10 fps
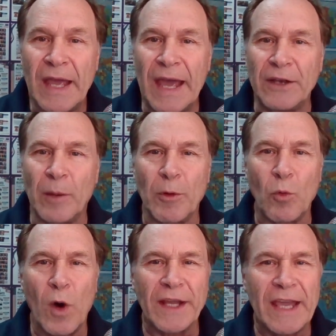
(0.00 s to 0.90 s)
And number
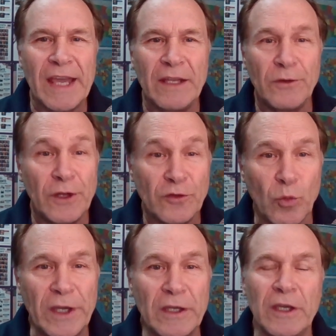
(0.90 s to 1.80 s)
one again this
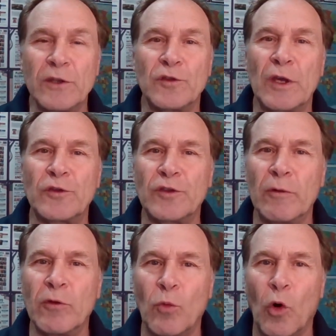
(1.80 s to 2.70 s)
week is
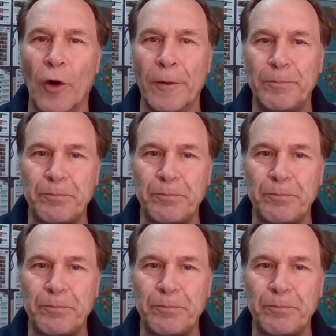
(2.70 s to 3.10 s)
Civil War.